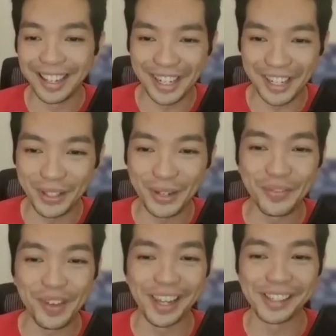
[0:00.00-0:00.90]
like you two
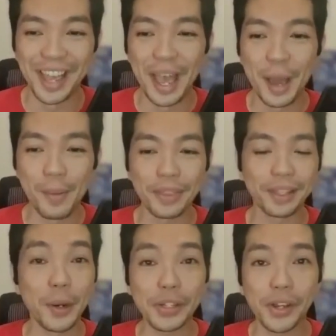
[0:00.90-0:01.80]
fellas. But the
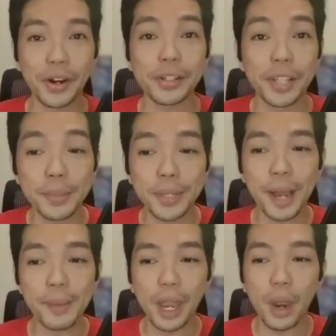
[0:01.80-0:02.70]
lyrics are
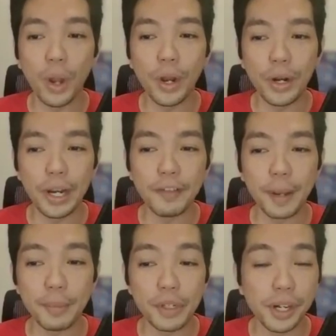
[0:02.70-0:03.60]
Sometimes I wonder if
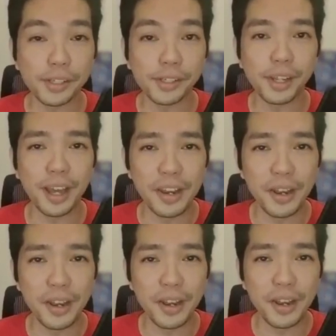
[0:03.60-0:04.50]
I'm just
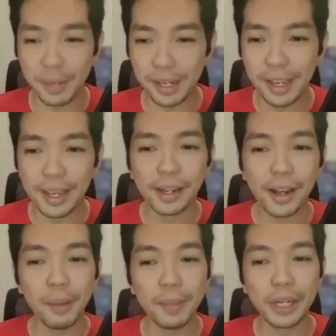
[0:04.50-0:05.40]
another maybe.
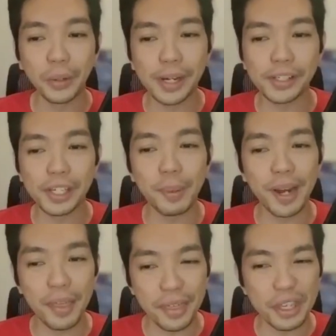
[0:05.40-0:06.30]
Call me crazy,
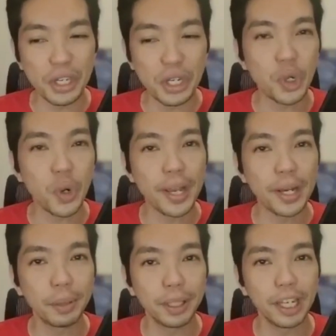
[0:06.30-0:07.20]
but I think you
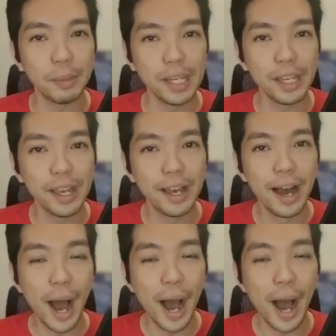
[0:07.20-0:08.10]
trying to play me.
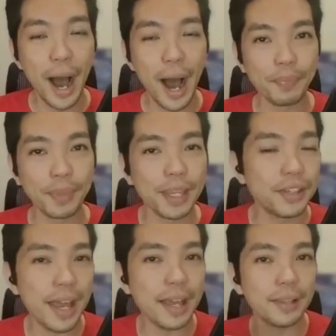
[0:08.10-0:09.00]
Um,
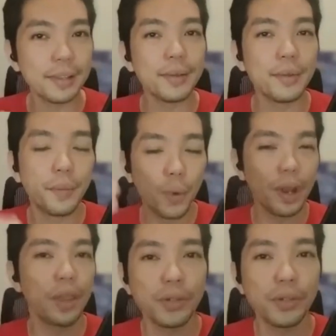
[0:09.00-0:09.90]
is that
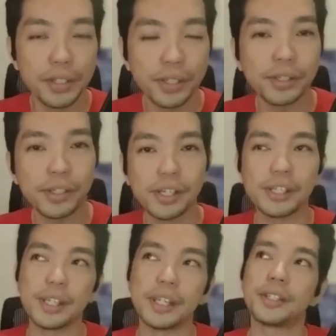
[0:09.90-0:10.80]
one of those
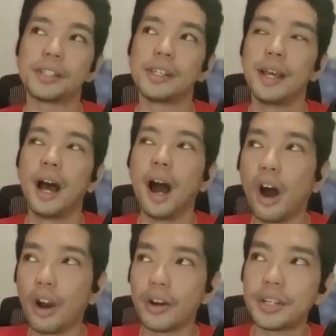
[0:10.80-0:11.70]
instances it's
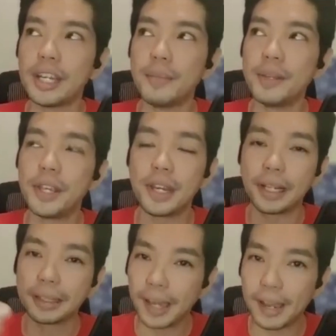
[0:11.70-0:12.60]
art
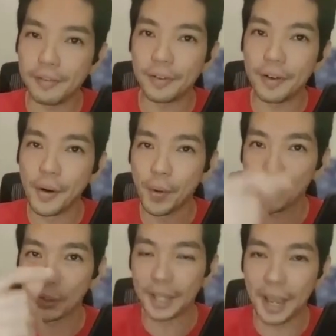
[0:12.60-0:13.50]
imitating life
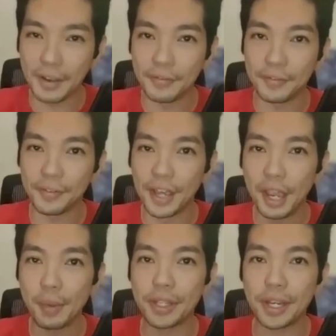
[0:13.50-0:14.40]
or life
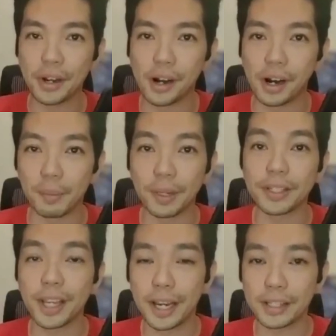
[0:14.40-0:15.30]
imitating art?
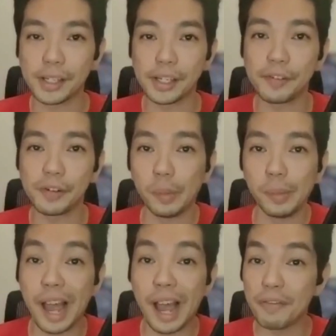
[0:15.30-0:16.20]
Because I got to tell you, if it were
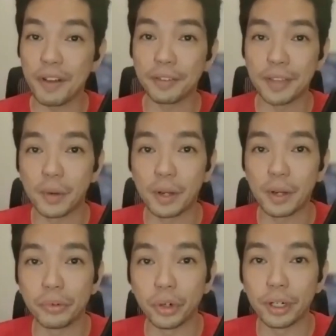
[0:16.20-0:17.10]
me, I've felt that way
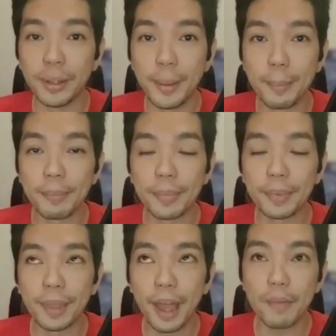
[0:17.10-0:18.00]
before.
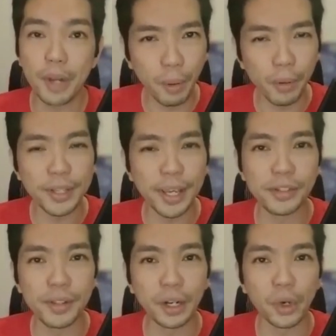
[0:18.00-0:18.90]
I've both
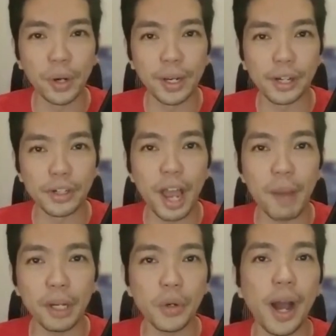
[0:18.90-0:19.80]
sides of that coin, actually. How
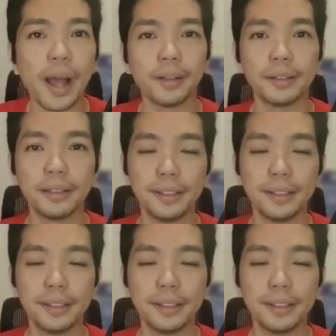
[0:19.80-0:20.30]
about you, Kyle?